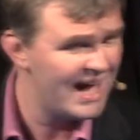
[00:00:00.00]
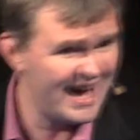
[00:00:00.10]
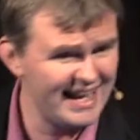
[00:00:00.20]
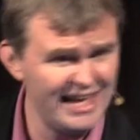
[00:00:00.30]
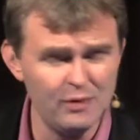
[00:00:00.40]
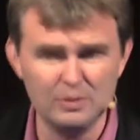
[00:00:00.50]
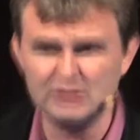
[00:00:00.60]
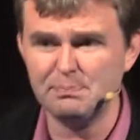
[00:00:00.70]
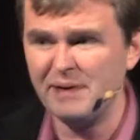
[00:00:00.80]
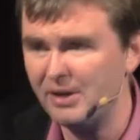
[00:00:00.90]
and he was
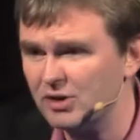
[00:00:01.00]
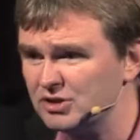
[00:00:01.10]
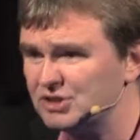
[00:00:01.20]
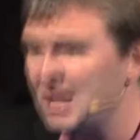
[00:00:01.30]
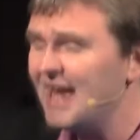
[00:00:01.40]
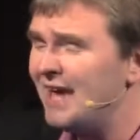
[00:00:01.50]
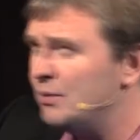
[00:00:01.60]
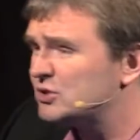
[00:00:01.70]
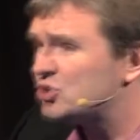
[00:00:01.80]
pierced? He was